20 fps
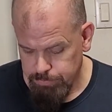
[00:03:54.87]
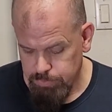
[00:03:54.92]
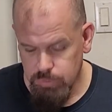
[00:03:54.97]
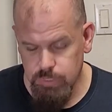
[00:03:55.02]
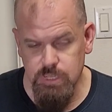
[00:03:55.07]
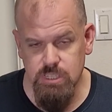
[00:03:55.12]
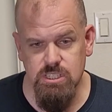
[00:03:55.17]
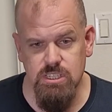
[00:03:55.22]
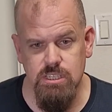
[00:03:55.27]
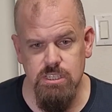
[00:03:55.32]

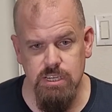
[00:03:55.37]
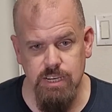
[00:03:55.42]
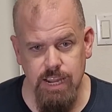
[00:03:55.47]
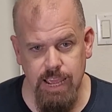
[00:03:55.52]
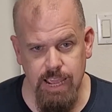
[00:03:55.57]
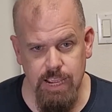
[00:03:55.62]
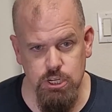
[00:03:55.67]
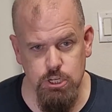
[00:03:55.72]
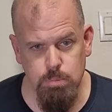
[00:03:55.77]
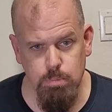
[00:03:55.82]
This is an
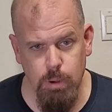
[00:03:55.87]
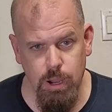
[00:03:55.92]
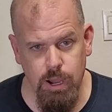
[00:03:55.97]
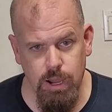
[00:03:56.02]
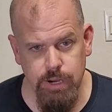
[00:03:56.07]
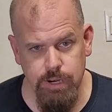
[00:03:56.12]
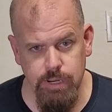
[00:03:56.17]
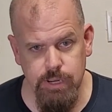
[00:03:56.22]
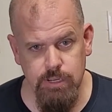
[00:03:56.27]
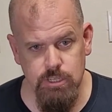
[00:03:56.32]
ash
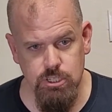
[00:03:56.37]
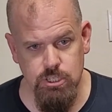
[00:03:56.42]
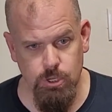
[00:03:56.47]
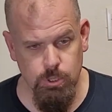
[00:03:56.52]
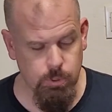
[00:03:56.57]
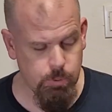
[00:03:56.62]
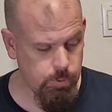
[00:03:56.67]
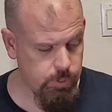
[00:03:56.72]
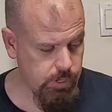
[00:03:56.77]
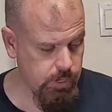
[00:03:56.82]
body,
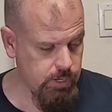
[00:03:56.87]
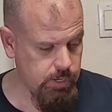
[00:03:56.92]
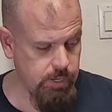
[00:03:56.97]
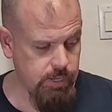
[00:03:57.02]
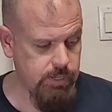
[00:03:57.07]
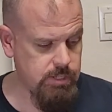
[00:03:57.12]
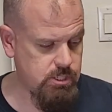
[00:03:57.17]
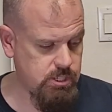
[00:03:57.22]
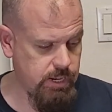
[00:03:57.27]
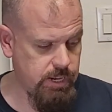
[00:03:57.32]
so
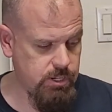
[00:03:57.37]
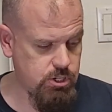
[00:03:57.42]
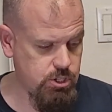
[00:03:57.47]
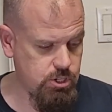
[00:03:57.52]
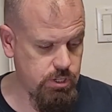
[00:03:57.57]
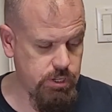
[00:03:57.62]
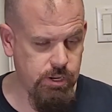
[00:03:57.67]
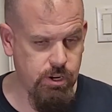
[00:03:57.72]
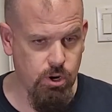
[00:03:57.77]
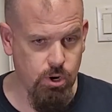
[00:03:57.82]
it's
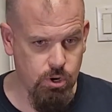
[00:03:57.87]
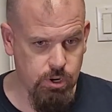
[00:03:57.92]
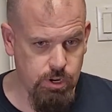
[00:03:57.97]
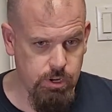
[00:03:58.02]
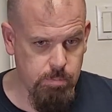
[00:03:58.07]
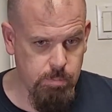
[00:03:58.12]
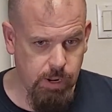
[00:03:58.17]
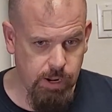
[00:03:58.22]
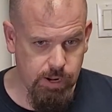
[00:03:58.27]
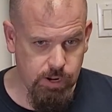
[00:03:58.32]
actually
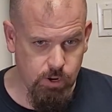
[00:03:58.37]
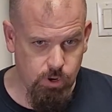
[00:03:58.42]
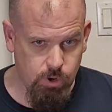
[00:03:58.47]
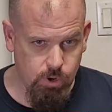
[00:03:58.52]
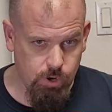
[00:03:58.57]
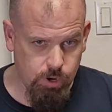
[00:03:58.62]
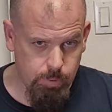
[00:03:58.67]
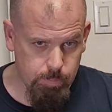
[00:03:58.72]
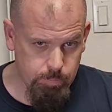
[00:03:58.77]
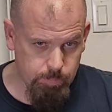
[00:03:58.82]
hurting my
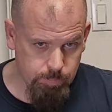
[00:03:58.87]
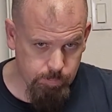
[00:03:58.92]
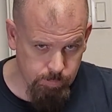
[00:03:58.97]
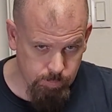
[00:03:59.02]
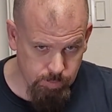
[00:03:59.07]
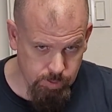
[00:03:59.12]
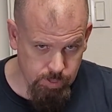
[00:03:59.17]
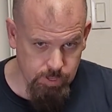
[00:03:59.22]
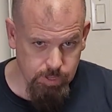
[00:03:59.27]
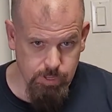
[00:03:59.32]
arm
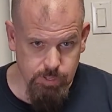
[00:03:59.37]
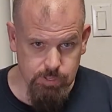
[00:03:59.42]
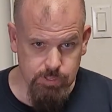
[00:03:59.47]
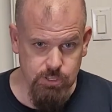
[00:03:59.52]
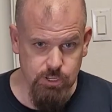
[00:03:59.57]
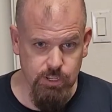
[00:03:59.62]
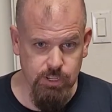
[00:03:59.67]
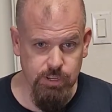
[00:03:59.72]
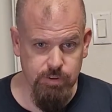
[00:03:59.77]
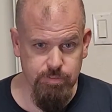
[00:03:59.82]

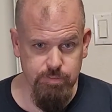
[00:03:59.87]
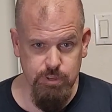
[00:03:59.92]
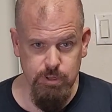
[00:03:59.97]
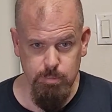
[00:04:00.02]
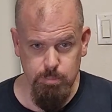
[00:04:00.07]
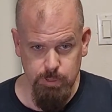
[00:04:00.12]
to lift it